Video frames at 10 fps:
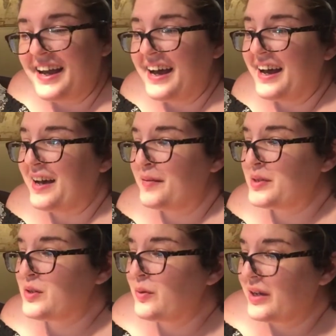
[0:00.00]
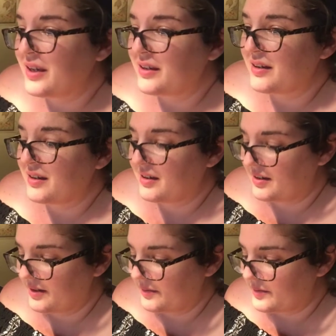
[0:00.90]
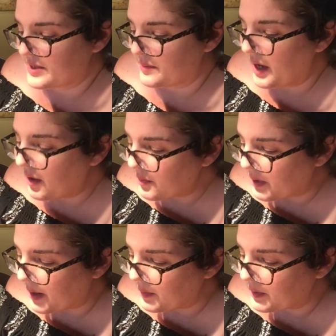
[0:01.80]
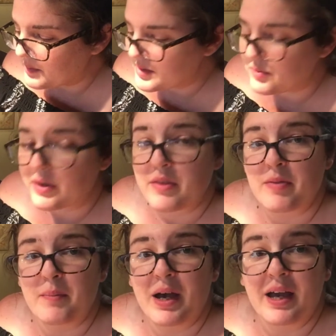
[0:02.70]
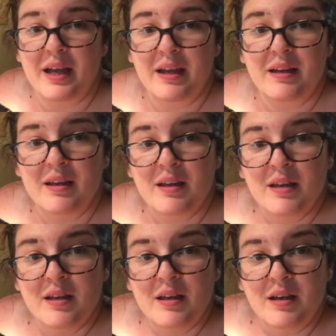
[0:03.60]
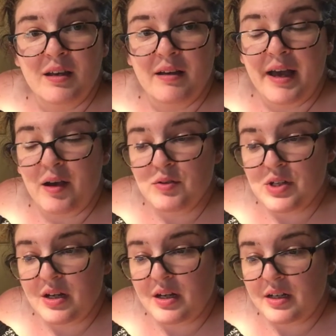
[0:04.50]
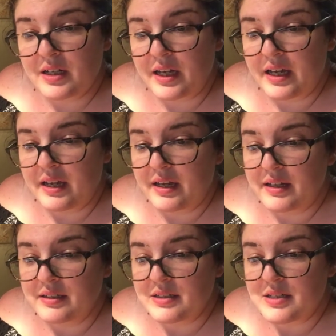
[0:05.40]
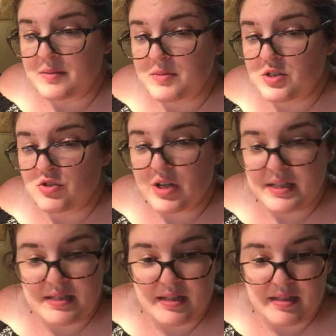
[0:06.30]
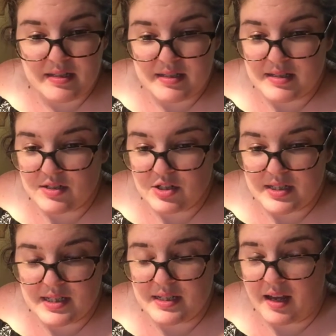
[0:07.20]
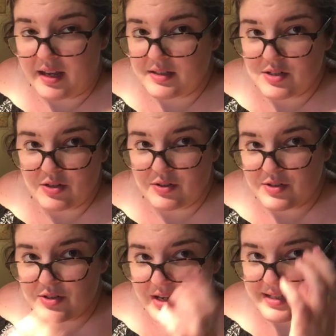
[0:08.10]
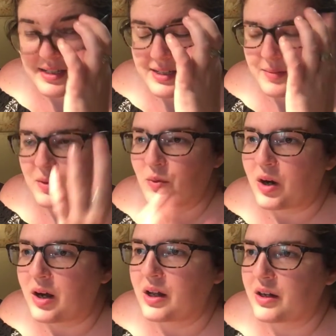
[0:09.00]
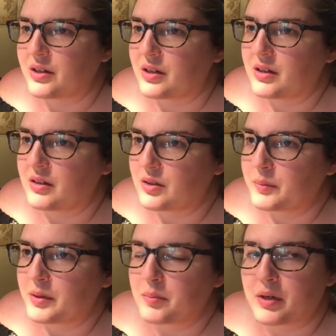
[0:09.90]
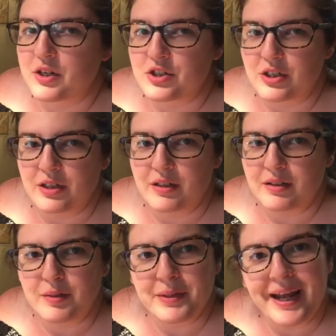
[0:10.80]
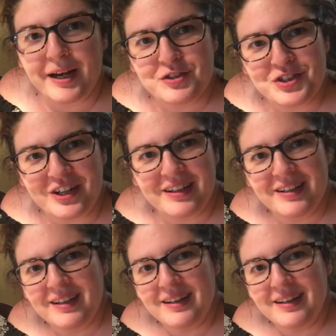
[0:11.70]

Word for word: uh, between some health problems with my hound dog and some stresses, just external stresses. I mean, we're all under a little bit of pressure, a little bit extra